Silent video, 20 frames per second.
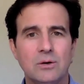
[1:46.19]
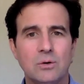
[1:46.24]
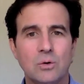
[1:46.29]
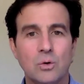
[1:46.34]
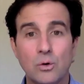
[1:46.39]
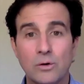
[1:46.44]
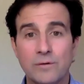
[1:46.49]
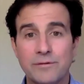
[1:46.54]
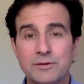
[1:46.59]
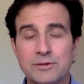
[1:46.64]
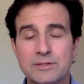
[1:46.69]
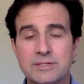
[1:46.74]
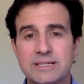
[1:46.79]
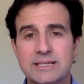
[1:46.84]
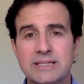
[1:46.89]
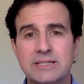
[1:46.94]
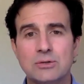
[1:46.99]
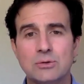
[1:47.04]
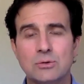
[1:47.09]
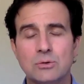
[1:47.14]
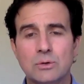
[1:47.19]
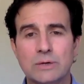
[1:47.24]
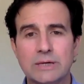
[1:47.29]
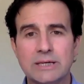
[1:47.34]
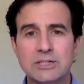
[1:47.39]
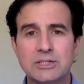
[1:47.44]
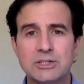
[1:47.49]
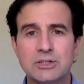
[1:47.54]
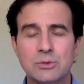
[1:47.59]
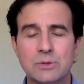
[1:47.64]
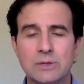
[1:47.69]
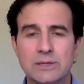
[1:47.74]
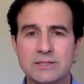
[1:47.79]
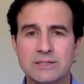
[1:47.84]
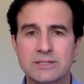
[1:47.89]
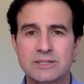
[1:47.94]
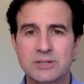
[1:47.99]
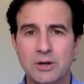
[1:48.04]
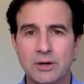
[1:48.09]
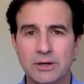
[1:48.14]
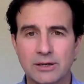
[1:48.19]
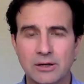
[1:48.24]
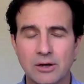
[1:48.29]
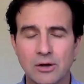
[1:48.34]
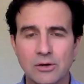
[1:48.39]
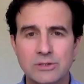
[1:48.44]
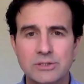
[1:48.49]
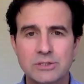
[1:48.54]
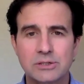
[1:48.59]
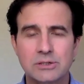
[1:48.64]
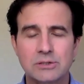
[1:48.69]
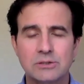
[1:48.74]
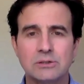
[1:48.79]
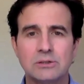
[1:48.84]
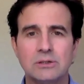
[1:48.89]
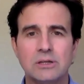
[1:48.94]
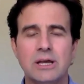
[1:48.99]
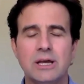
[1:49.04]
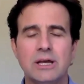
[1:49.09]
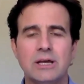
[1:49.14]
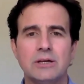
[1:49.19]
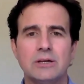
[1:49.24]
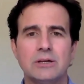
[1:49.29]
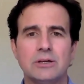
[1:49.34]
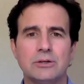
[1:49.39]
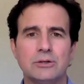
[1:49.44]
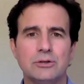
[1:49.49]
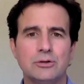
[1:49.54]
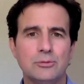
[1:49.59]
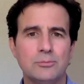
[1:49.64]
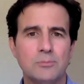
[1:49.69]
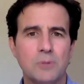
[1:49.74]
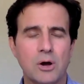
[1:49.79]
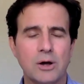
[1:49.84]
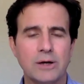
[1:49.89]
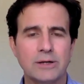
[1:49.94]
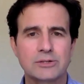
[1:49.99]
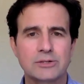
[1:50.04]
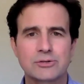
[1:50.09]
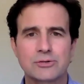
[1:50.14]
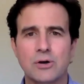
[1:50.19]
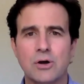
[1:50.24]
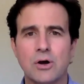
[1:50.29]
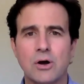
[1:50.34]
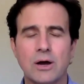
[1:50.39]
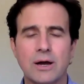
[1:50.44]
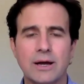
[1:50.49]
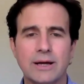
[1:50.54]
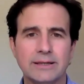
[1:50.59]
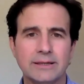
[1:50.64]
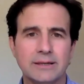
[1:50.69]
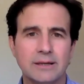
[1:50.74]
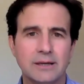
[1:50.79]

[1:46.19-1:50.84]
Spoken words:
Or if you see your issue as psychological, you might try